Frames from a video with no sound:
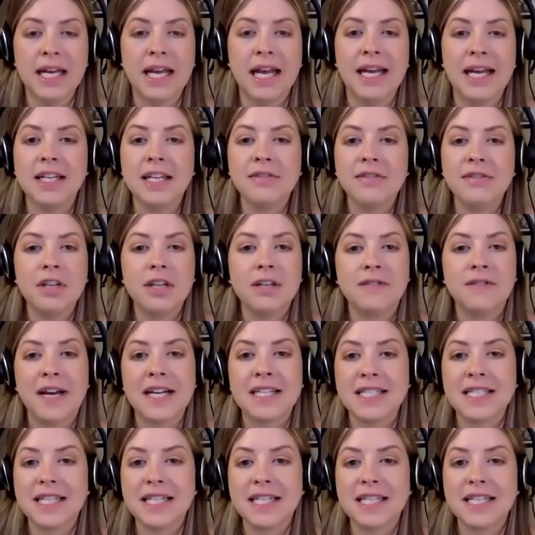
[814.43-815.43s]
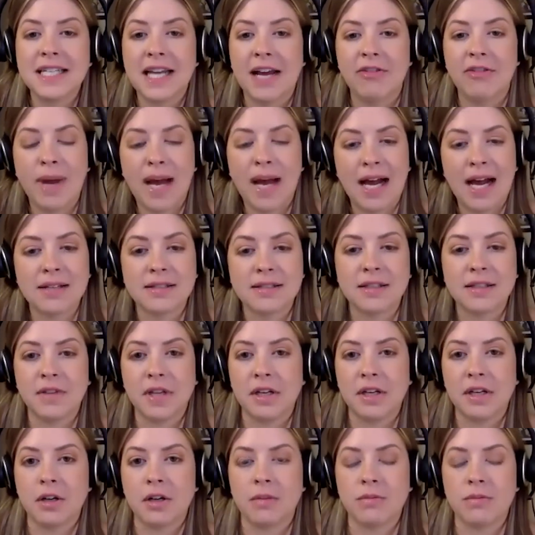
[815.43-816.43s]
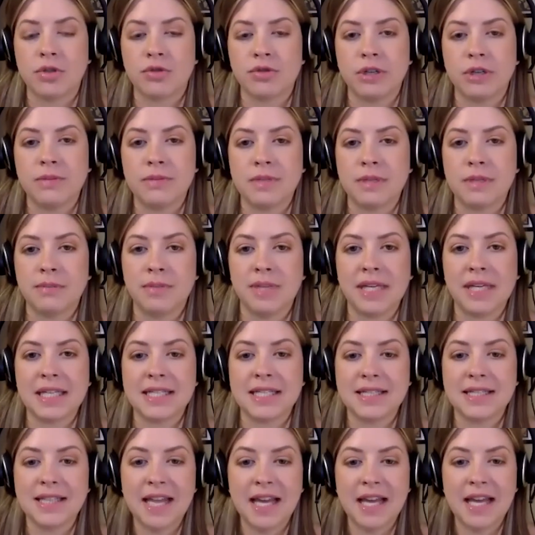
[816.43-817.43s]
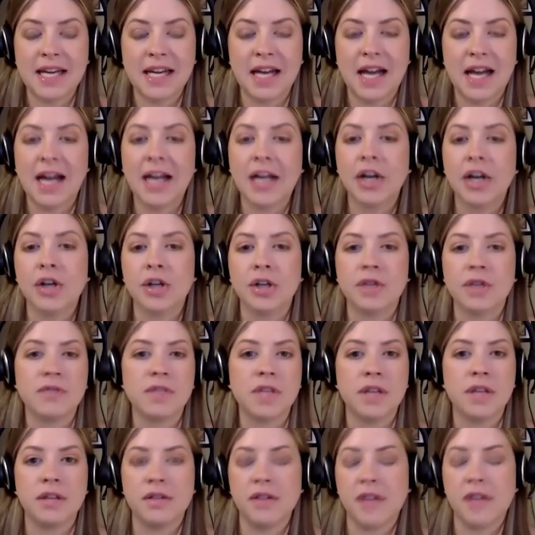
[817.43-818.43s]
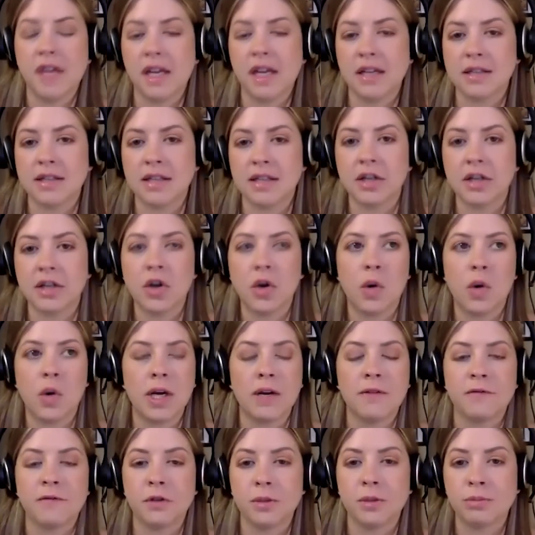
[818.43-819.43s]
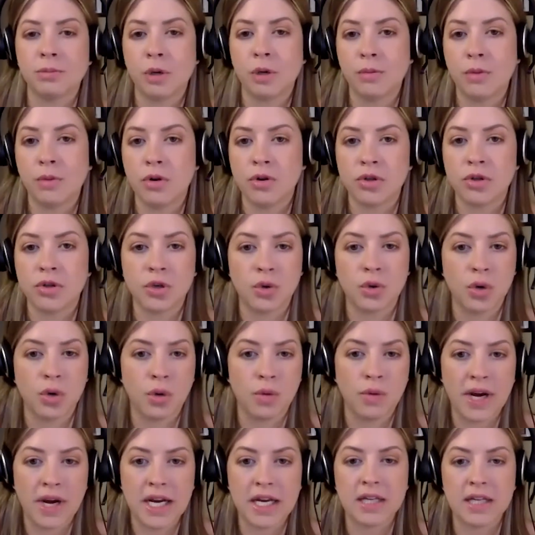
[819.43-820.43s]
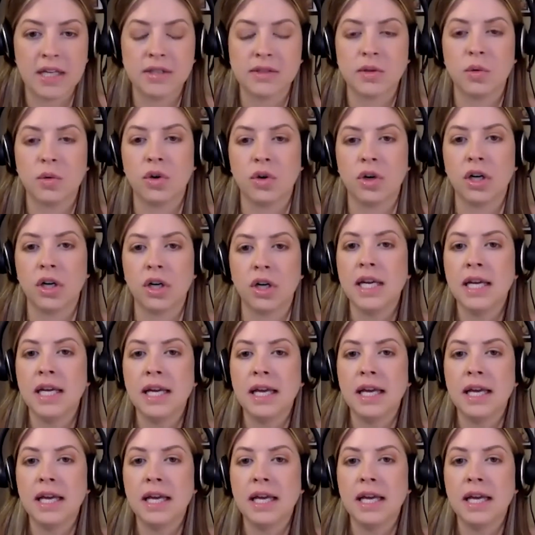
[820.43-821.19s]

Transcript: And even if I didn't have passive income streams in place then, I could have done things like going for a promotion or a raise, or